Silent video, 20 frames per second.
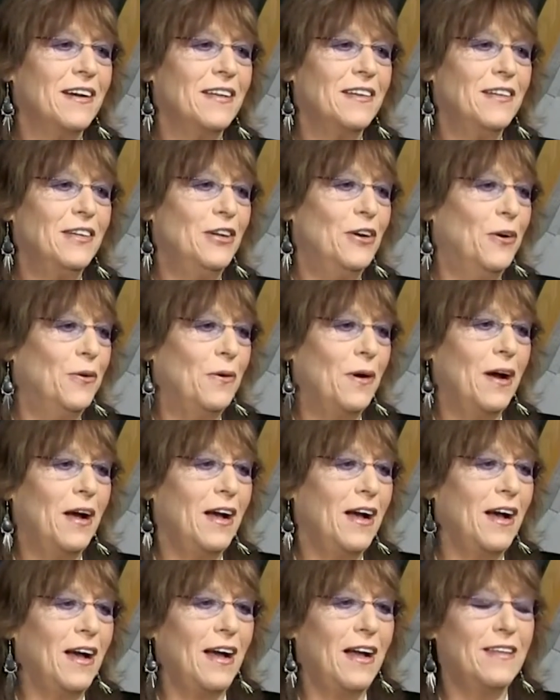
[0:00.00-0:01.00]

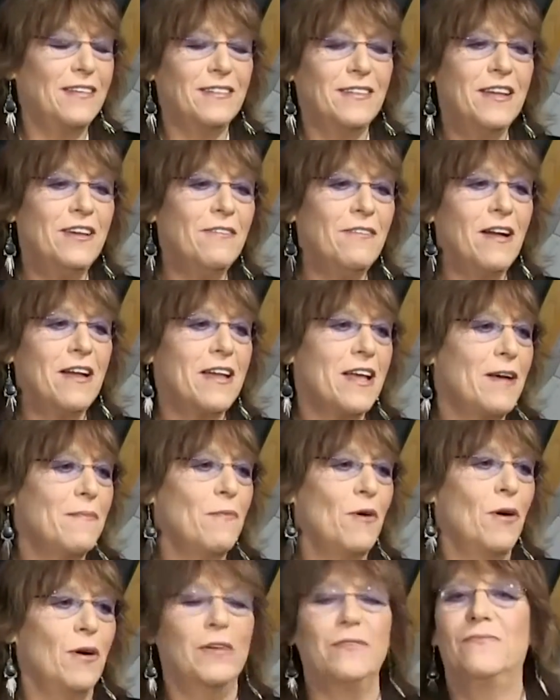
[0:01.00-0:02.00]
here I
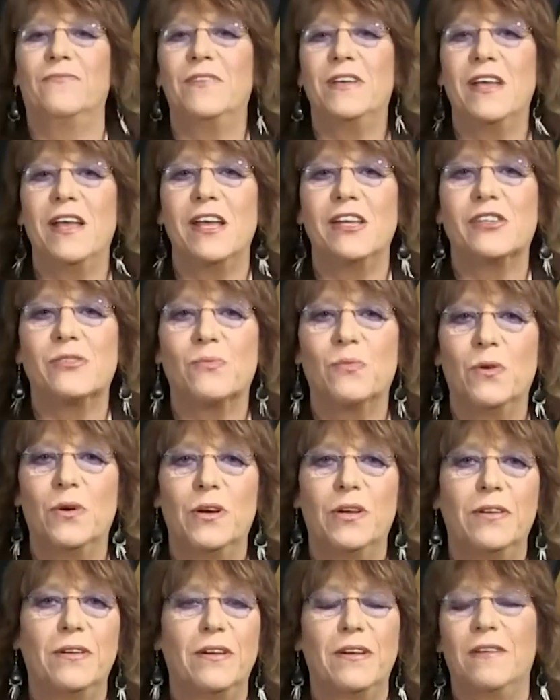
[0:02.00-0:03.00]
am on
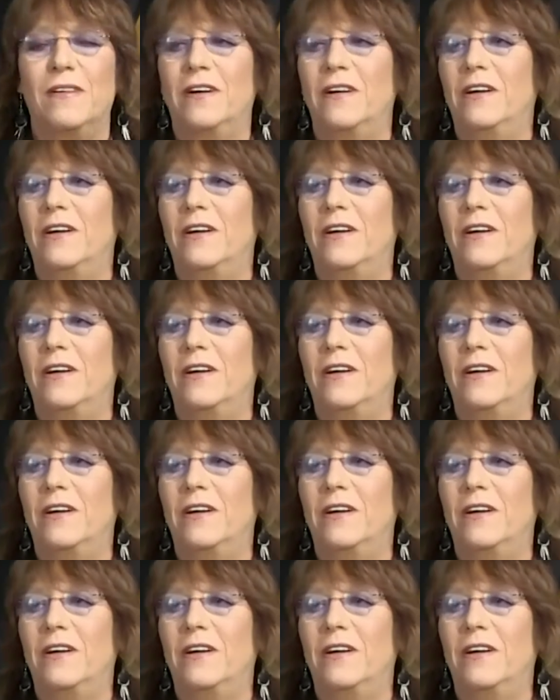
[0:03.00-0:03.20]
VH1,